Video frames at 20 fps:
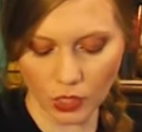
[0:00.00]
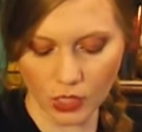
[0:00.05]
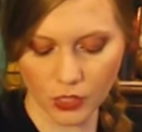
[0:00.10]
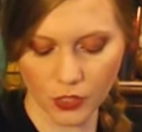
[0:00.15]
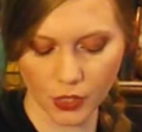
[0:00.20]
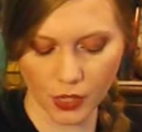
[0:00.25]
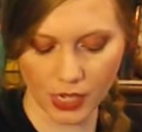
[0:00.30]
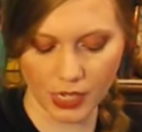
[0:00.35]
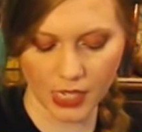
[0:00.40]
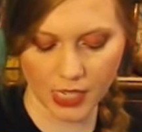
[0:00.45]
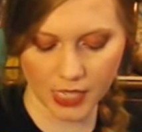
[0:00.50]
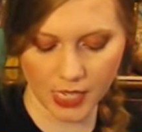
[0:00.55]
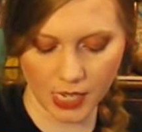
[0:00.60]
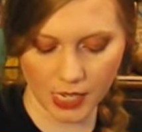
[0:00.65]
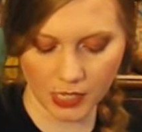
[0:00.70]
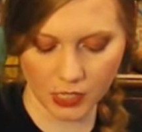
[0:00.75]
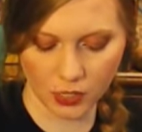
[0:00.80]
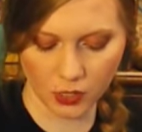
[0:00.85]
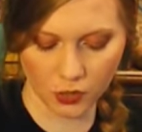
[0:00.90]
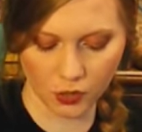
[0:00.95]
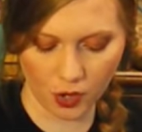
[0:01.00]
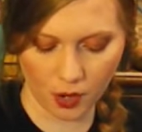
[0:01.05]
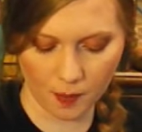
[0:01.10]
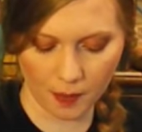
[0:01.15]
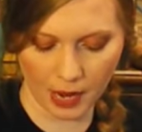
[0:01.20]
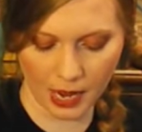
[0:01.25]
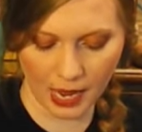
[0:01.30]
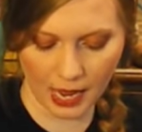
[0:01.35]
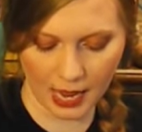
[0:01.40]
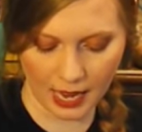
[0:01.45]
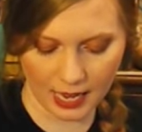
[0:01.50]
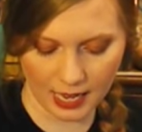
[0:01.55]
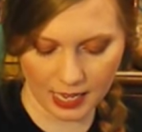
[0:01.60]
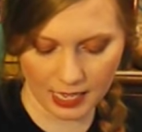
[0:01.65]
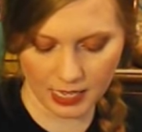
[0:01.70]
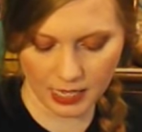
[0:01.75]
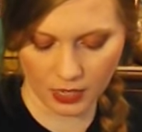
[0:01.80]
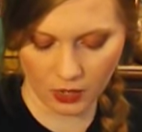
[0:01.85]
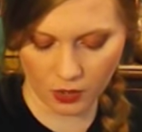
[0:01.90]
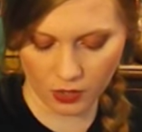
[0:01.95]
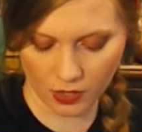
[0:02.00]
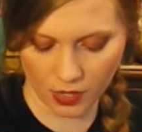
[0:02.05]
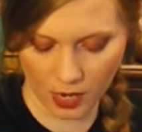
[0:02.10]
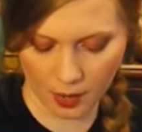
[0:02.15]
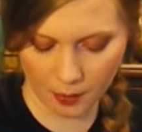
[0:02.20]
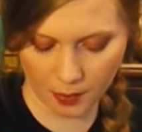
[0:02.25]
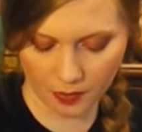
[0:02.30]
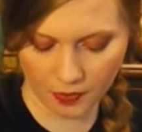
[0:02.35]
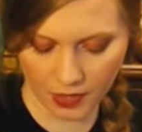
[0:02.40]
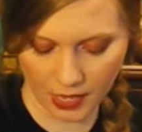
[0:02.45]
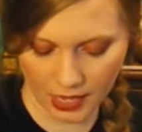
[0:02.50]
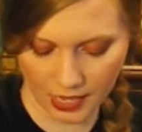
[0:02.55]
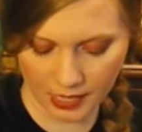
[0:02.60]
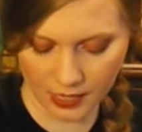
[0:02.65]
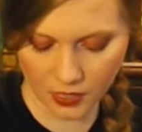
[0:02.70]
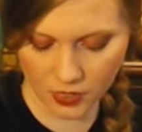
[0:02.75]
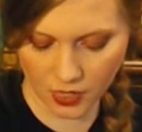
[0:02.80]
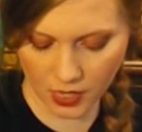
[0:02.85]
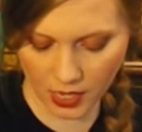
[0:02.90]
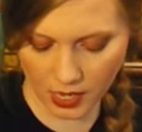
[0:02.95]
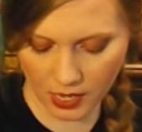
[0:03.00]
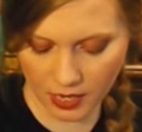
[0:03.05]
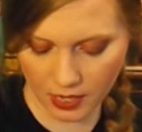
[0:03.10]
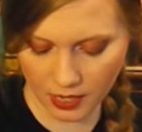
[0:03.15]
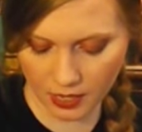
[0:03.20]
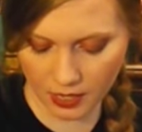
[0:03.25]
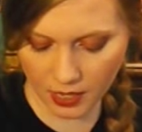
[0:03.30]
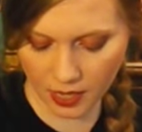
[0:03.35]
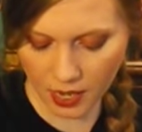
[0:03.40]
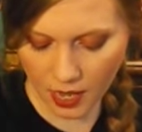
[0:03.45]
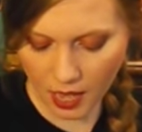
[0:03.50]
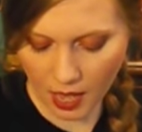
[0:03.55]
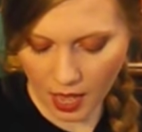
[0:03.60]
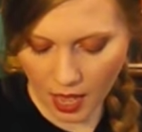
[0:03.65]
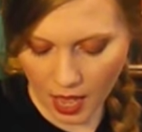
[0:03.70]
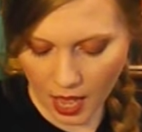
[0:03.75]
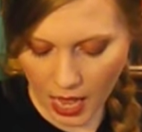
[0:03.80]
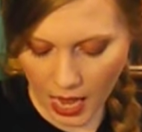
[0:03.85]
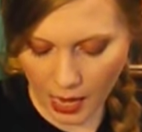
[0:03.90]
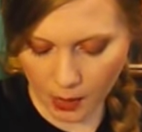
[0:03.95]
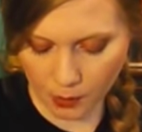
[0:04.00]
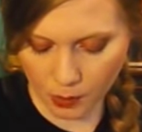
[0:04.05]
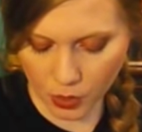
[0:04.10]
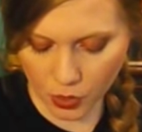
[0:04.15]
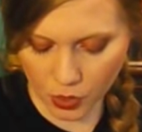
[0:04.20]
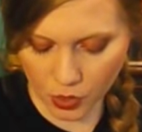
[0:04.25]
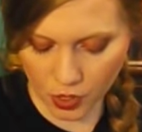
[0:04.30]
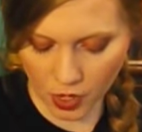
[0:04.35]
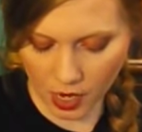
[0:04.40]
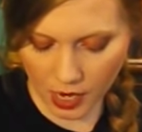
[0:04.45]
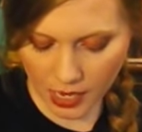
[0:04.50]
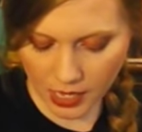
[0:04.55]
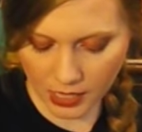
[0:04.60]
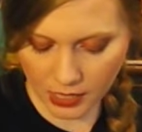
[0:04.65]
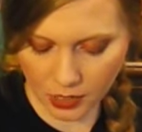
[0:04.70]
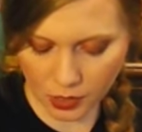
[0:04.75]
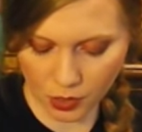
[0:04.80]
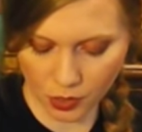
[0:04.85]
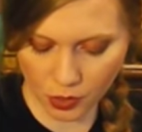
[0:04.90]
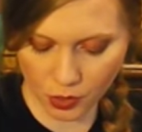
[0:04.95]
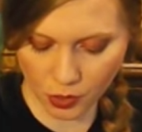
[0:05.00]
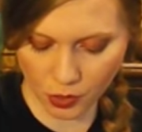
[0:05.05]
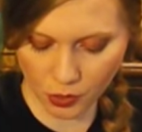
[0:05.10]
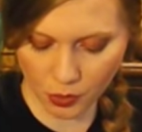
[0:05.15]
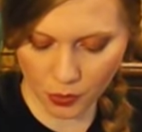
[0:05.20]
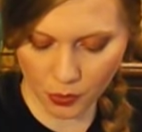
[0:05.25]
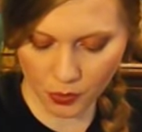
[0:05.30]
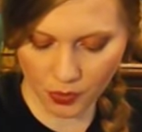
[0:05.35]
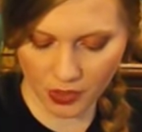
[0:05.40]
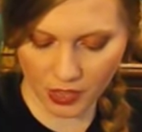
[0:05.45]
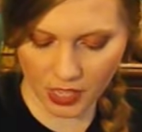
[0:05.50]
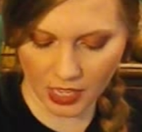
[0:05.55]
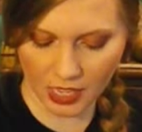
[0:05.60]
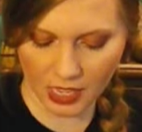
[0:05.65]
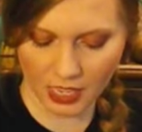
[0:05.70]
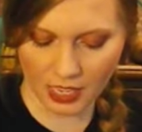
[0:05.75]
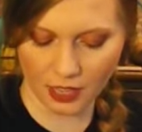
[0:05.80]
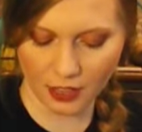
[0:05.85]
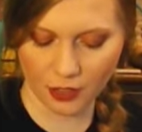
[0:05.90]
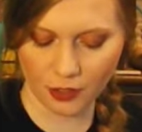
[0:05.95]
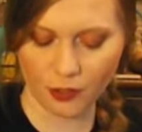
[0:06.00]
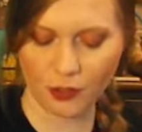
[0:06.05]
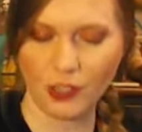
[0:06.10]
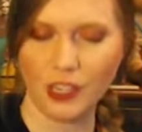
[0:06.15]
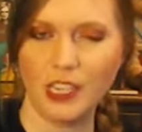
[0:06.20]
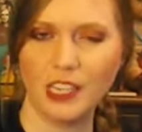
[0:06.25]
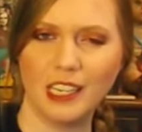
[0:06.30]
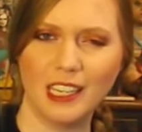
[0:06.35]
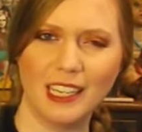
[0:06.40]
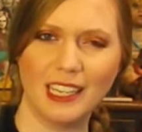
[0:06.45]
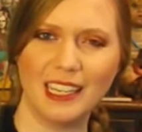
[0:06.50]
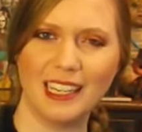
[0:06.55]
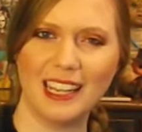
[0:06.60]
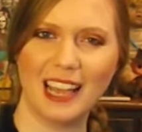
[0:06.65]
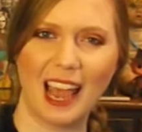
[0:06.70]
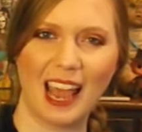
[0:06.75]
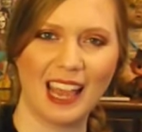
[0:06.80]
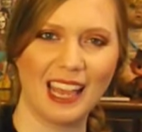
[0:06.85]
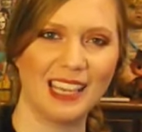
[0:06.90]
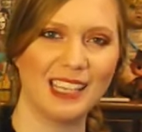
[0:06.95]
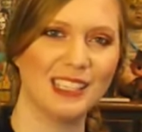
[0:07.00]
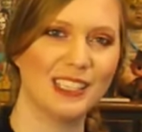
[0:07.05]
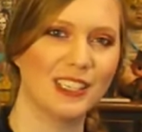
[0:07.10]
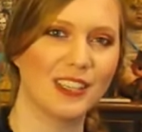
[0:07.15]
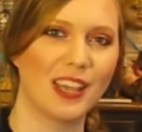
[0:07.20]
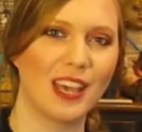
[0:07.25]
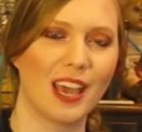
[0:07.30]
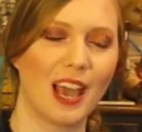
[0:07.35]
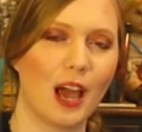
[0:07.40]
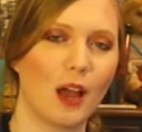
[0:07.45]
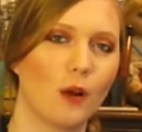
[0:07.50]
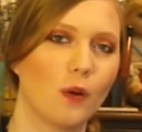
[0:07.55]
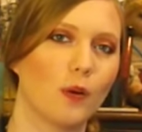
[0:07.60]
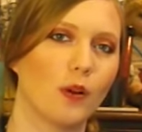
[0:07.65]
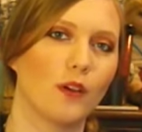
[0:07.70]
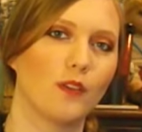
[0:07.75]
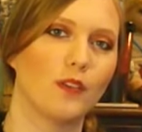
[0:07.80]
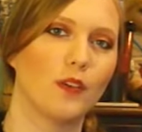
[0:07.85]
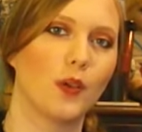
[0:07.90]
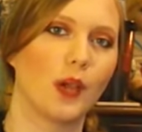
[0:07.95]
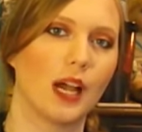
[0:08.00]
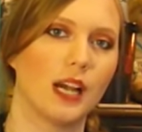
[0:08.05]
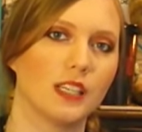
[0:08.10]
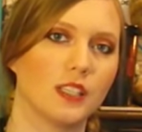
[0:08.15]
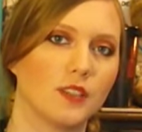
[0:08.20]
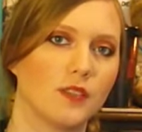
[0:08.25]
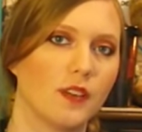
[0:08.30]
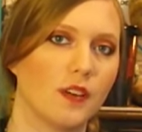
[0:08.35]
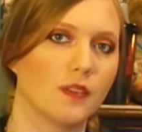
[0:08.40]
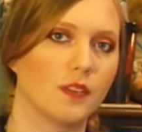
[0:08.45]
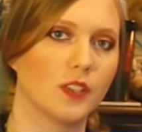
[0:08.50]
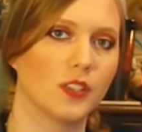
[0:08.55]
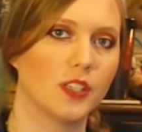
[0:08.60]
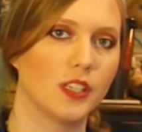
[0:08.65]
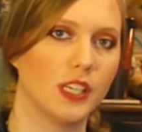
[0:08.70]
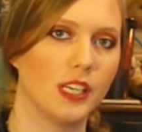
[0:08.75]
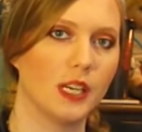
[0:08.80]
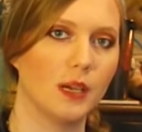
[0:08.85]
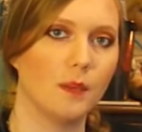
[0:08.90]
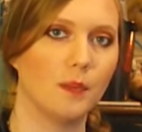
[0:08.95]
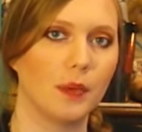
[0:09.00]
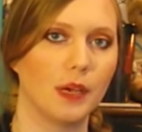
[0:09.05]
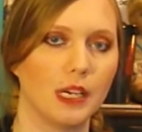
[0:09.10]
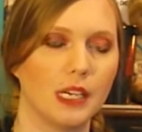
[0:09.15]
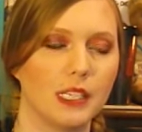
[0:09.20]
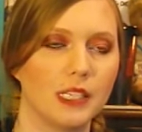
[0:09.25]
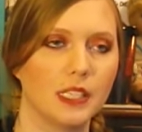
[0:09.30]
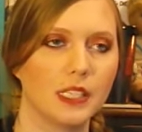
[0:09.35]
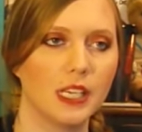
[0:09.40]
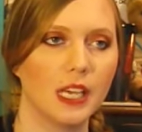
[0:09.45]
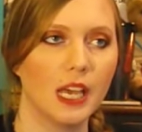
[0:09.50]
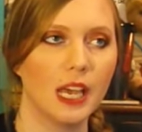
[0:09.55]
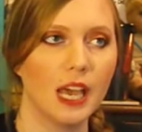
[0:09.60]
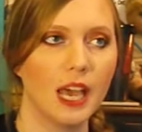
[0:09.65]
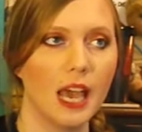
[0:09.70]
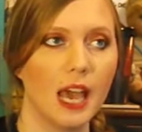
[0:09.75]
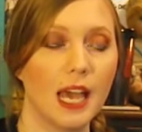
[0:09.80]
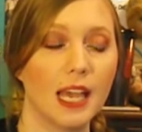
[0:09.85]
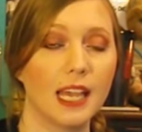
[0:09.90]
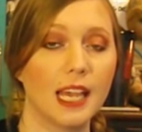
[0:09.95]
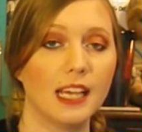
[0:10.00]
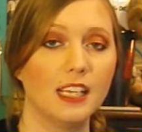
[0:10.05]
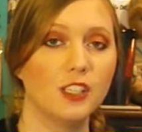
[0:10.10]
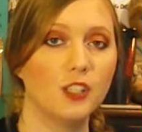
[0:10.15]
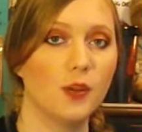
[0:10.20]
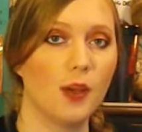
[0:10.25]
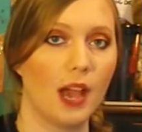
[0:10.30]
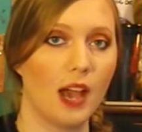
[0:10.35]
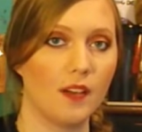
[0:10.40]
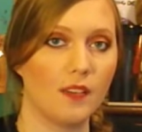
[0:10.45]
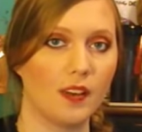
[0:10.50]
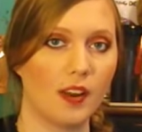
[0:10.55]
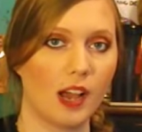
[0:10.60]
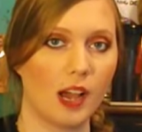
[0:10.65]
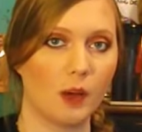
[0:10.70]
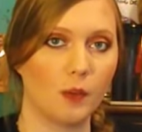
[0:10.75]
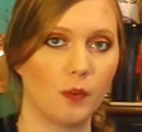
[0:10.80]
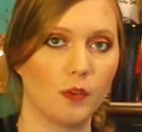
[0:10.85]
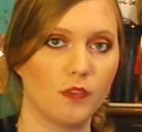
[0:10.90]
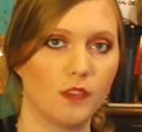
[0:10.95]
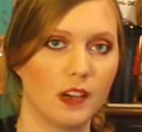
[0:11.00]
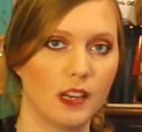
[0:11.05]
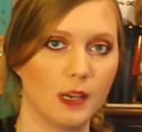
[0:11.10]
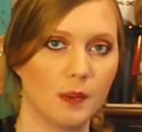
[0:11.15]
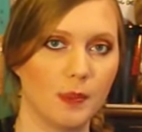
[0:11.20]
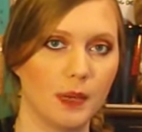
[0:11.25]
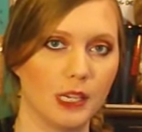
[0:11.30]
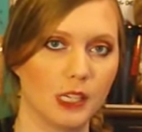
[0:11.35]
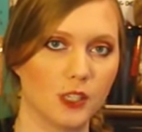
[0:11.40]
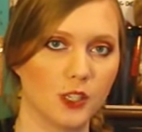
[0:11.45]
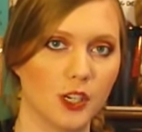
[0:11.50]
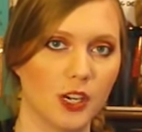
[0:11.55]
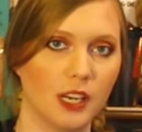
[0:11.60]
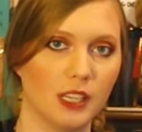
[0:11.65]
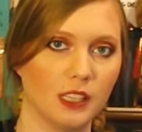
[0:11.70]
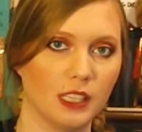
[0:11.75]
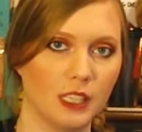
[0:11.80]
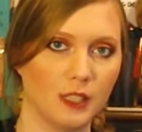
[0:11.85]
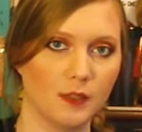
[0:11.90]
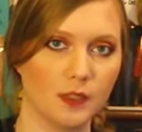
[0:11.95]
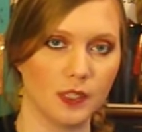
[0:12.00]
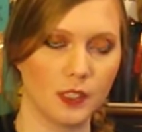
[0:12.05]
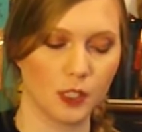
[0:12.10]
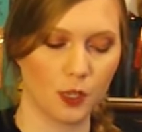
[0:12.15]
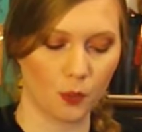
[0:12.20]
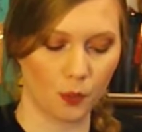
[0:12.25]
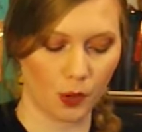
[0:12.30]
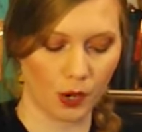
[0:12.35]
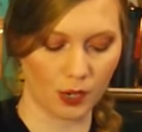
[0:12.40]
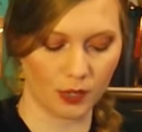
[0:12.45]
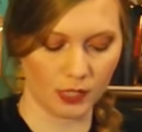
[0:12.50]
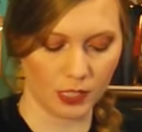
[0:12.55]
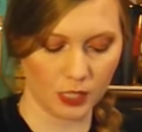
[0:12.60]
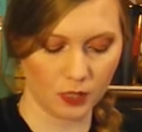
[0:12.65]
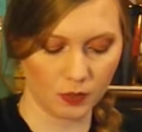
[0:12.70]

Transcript: so I decided to draw my hand on top of his, and I was trying to do the three D hand thing. I don't know if you guys have ever seen it, but in case you haven't, I will find a picture and leave it somewhere in this